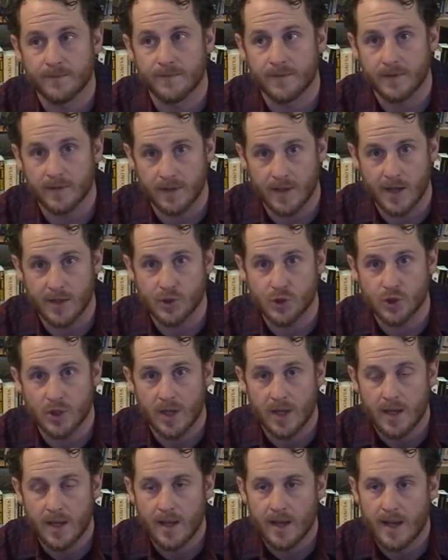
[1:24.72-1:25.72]
lunch.
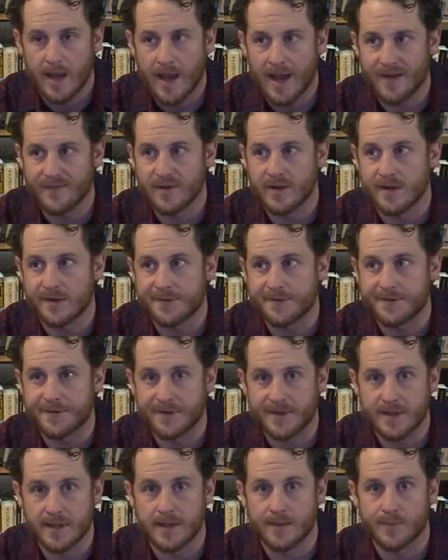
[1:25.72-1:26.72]
Having a
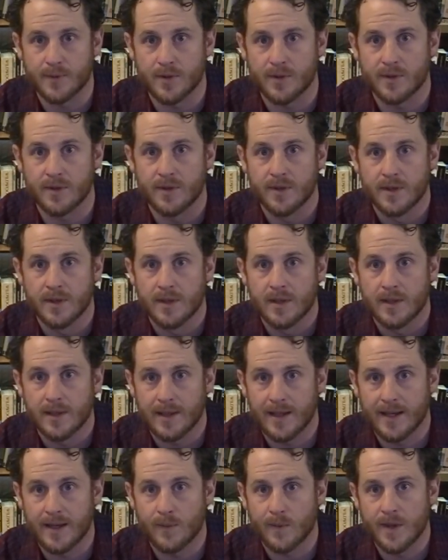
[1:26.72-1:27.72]
sealable,
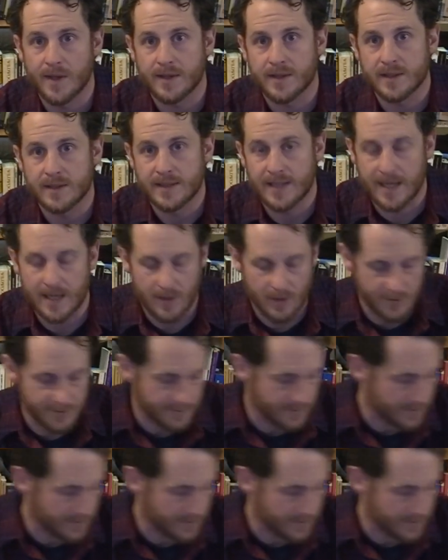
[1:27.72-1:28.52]
lightweight container is